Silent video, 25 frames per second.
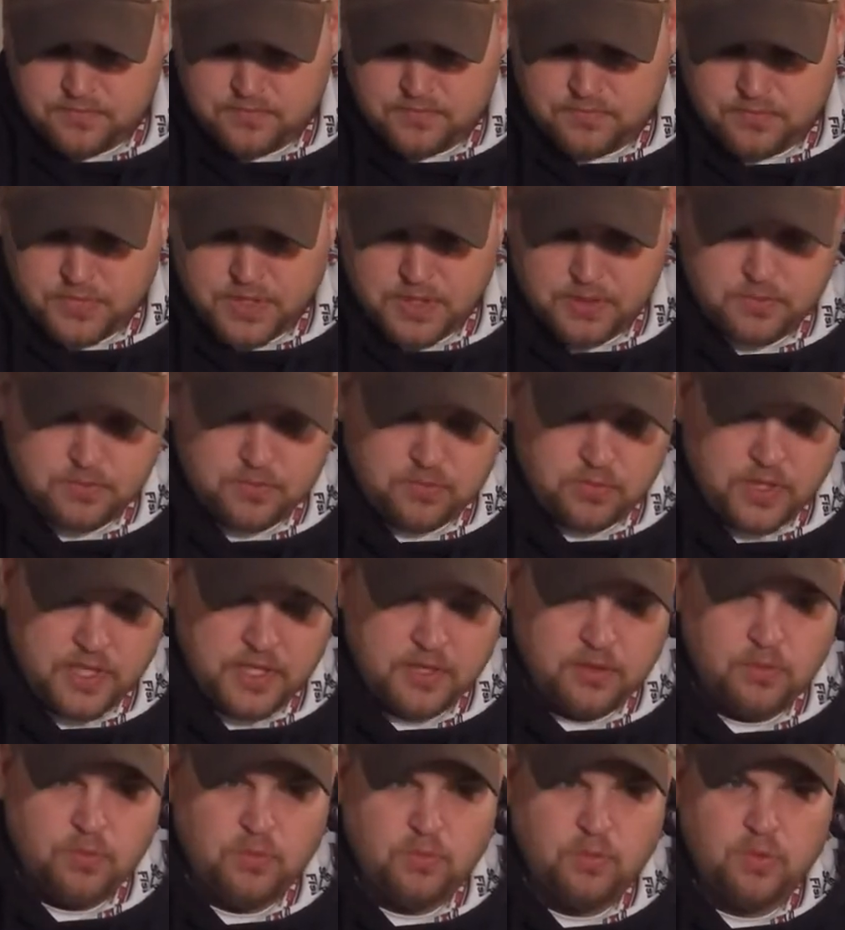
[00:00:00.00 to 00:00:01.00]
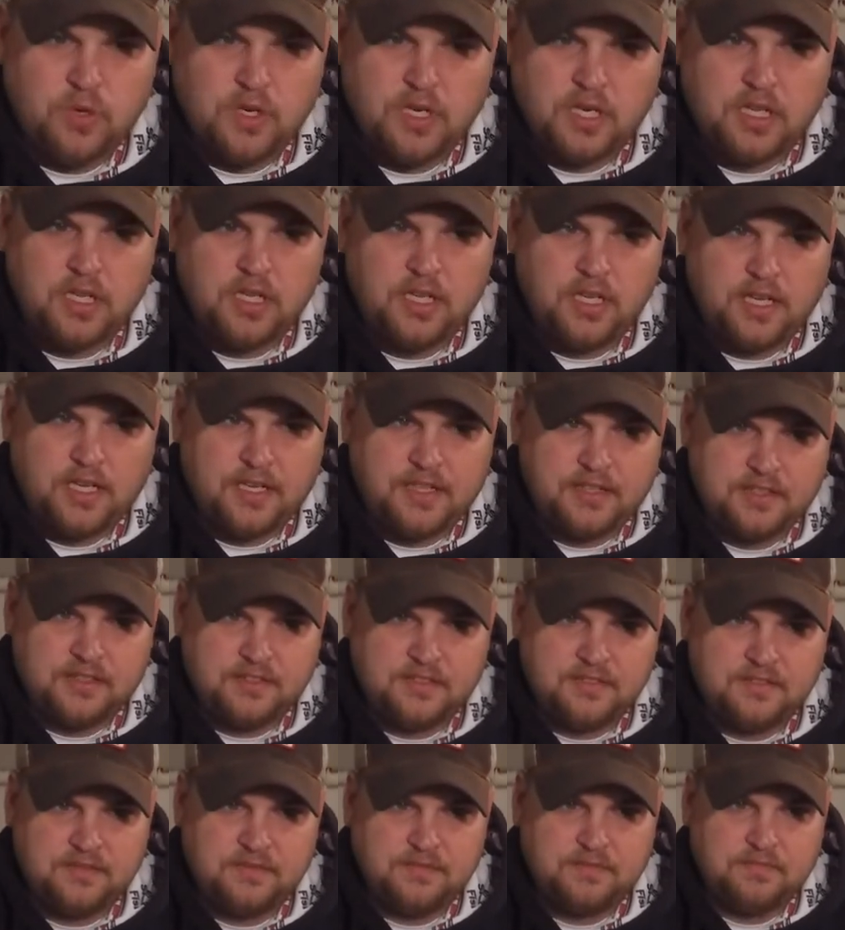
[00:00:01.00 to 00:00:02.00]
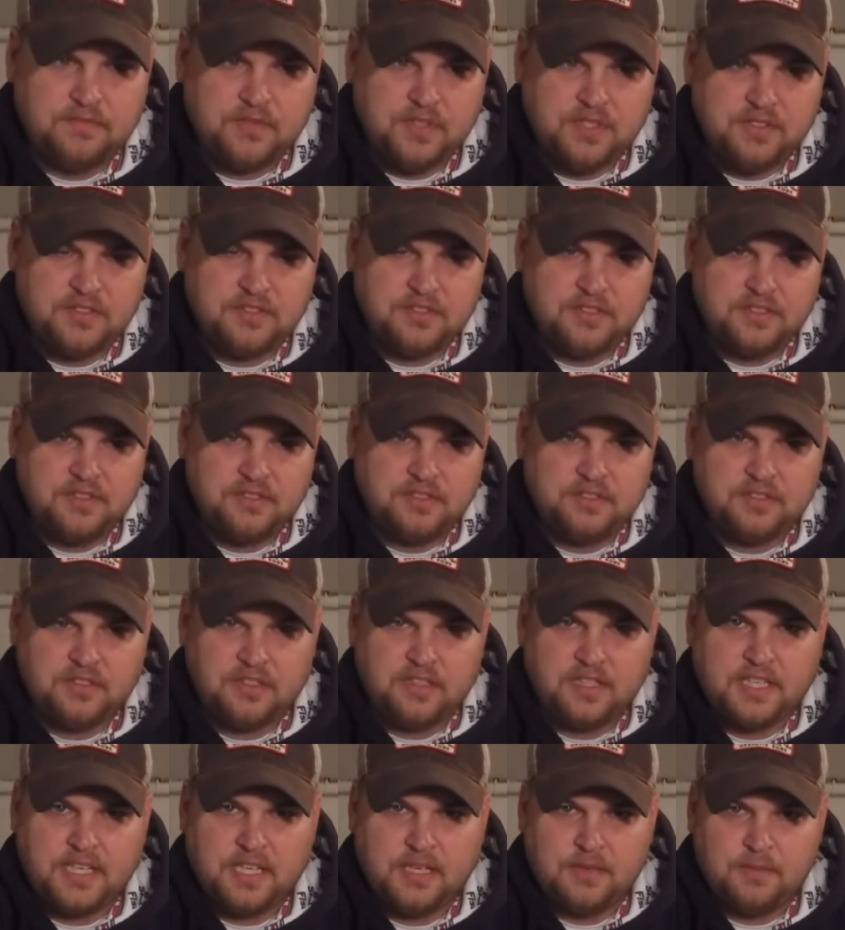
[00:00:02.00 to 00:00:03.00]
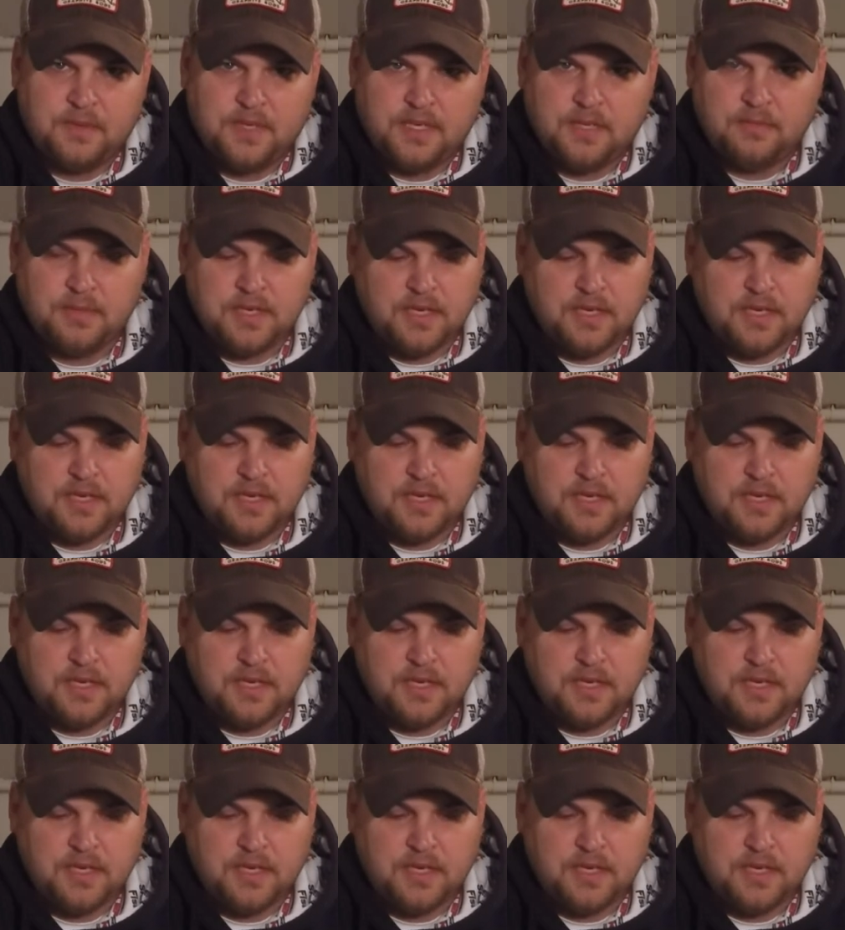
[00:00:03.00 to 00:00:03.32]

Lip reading: But around 1 o'clock, the sun started coming out.